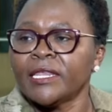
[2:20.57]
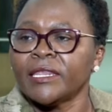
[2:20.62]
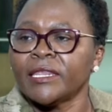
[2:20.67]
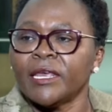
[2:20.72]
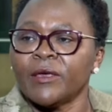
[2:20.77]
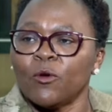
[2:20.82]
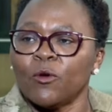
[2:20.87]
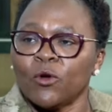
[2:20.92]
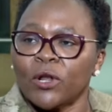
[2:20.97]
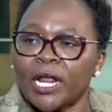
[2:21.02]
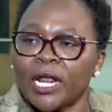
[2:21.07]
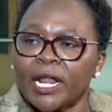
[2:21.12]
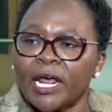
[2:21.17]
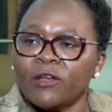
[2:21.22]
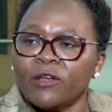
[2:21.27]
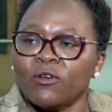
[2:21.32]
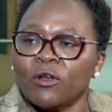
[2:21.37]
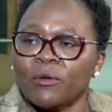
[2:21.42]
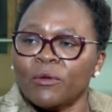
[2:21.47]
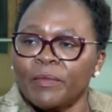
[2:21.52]
They, on an
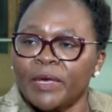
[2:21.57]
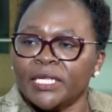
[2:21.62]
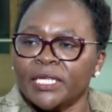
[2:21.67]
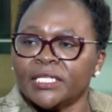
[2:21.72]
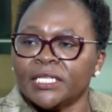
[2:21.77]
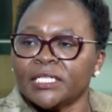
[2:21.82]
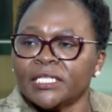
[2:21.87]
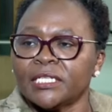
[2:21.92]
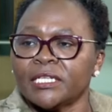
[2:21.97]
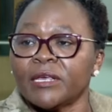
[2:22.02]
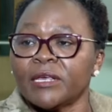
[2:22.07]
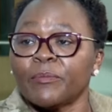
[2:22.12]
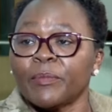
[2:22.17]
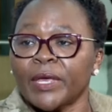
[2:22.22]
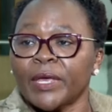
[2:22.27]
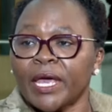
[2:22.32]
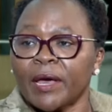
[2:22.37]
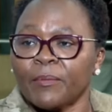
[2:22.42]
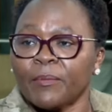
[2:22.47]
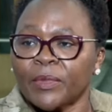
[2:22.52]
annual basis, they
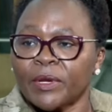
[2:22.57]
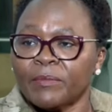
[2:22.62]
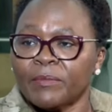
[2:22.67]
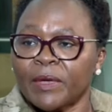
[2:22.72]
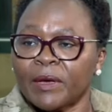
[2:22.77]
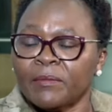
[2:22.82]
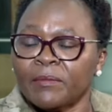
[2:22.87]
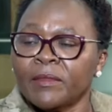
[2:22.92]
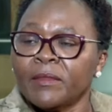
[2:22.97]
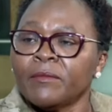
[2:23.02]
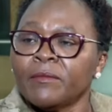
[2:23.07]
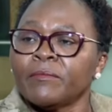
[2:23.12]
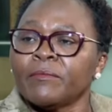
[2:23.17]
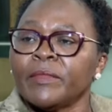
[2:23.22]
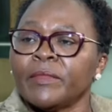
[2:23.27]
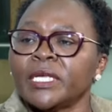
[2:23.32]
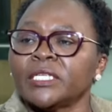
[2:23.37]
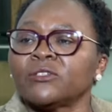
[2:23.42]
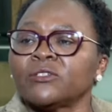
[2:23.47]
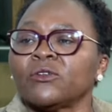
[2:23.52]
pay a premium
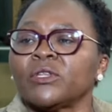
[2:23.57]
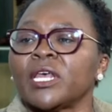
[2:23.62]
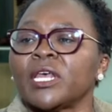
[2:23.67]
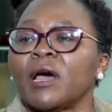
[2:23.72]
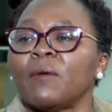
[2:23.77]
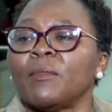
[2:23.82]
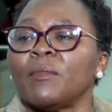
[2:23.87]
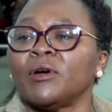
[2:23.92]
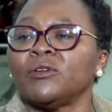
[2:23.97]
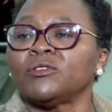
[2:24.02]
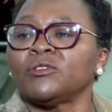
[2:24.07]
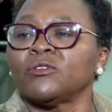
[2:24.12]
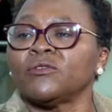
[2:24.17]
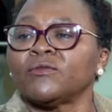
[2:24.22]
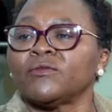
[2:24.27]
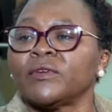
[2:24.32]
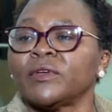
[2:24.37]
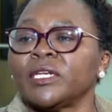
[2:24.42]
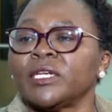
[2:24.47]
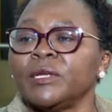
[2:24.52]
based on the amount
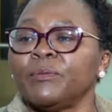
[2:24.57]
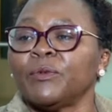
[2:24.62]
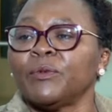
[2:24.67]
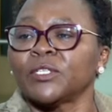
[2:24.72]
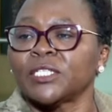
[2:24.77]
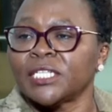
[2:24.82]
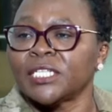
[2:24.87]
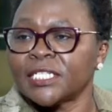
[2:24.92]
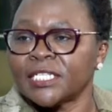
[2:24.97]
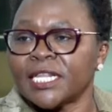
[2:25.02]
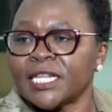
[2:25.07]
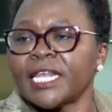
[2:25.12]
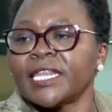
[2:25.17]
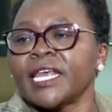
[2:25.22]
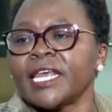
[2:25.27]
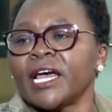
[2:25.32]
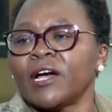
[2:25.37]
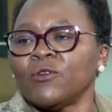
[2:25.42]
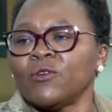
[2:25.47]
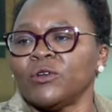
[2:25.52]
of deposits that
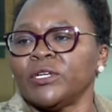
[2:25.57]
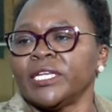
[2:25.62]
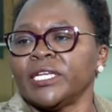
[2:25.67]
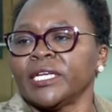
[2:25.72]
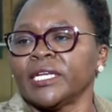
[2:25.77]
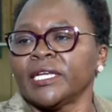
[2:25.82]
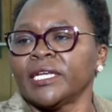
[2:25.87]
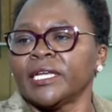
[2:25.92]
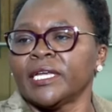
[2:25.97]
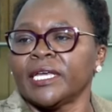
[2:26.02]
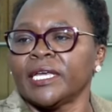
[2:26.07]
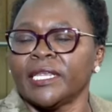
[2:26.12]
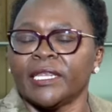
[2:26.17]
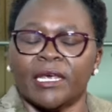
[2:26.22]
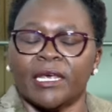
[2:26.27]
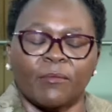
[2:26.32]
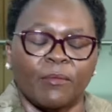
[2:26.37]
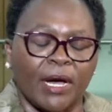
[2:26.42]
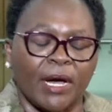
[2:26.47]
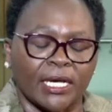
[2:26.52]
they are holding in
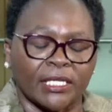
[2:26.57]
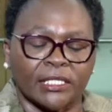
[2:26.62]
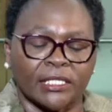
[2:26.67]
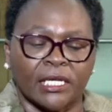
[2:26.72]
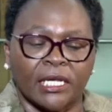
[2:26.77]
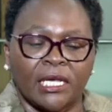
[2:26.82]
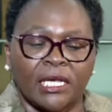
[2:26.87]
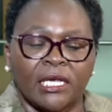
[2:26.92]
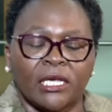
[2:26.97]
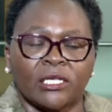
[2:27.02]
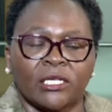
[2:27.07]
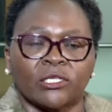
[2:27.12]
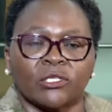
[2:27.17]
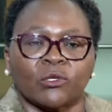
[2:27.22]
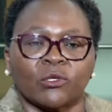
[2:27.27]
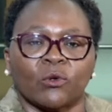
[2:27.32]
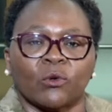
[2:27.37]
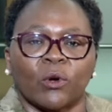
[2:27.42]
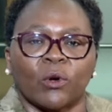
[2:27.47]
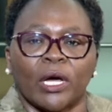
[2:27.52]
their banks.
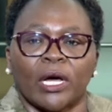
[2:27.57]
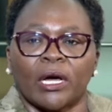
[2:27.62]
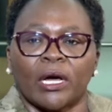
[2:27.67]
So,